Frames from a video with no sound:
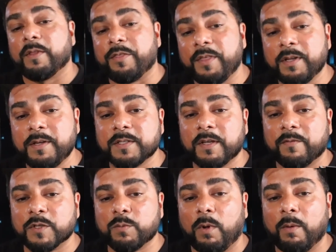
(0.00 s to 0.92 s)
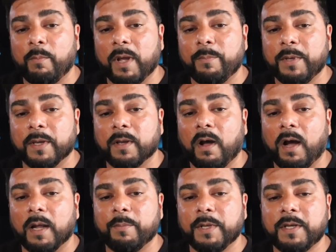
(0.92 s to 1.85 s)
The thickness of this wallet might be a
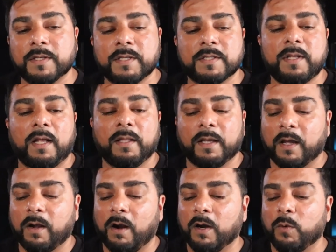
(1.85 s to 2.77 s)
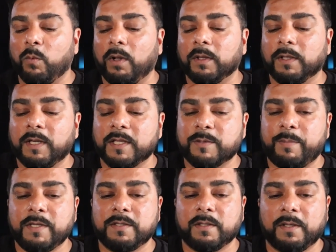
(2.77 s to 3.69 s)
con because it's not like a card wallet, it's
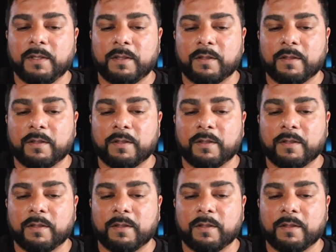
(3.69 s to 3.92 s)
basically